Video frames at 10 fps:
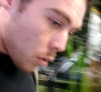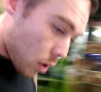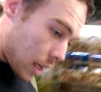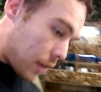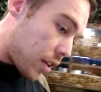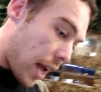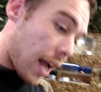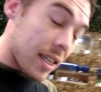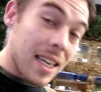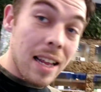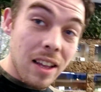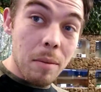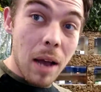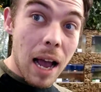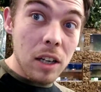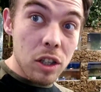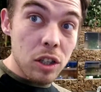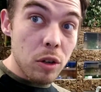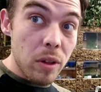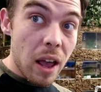we'll leave the eggs, let them hatch
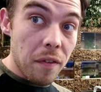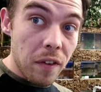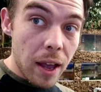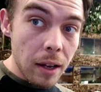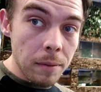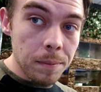and do their thing,